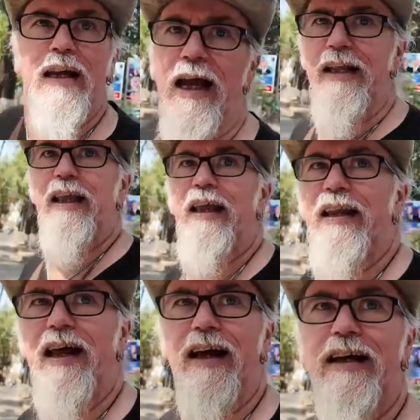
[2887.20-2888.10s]
And
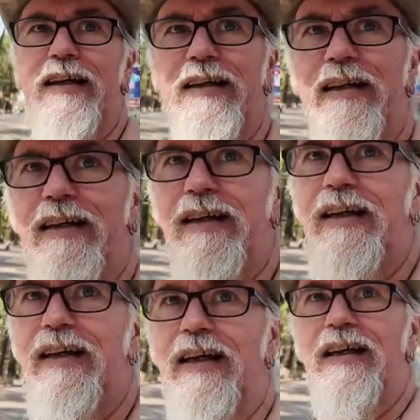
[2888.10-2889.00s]
then uh,
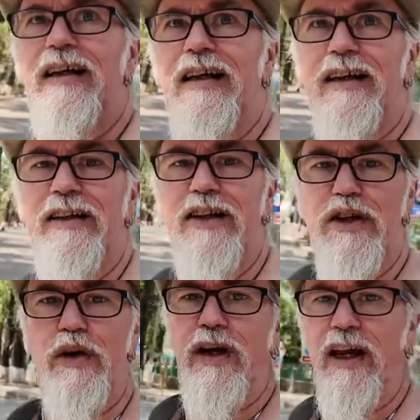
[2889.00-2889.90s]
these
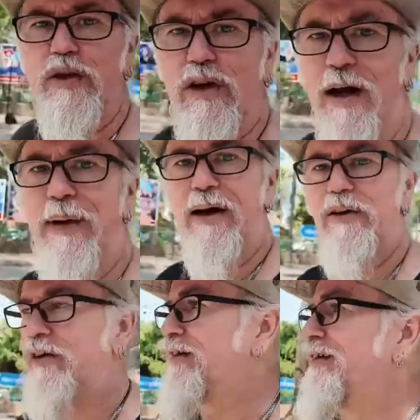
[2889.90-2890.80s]
two kids would come
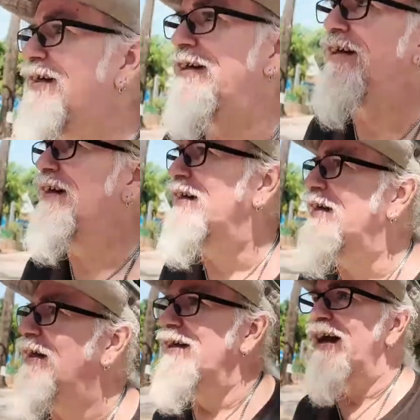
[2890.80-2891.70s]
out
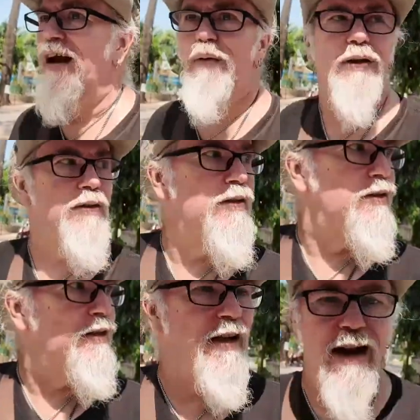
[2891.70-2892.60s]
and we'd
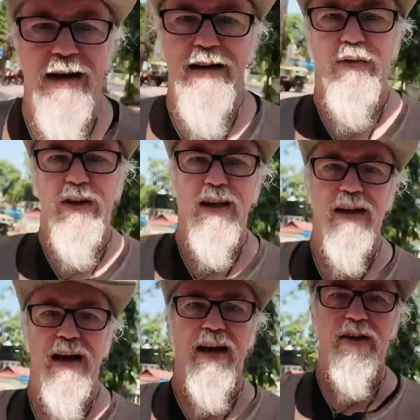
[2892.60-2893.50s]
connect everything
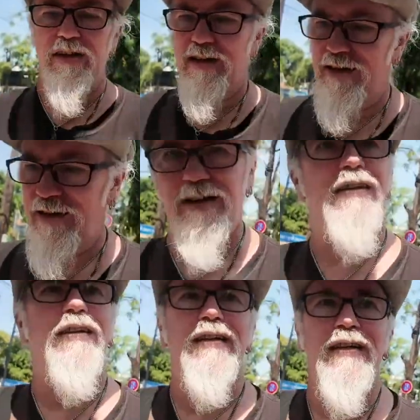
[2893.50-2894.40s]
together,
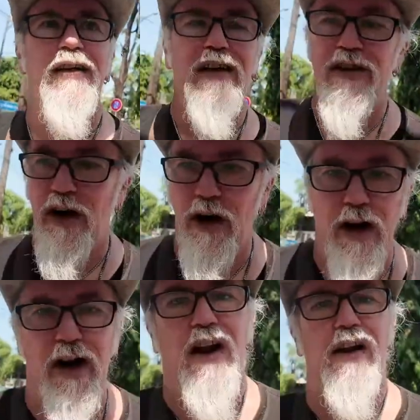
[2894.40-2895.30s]
turn
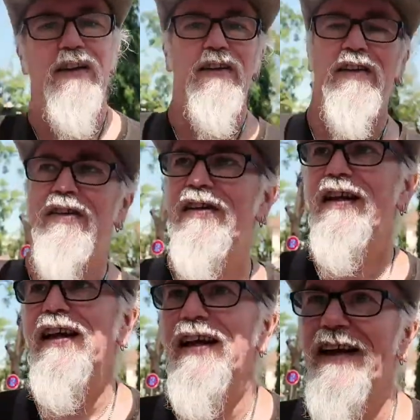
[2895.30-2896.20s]
it on,
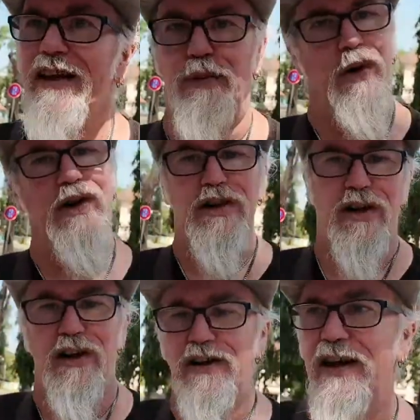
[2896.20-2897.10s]
get the printer all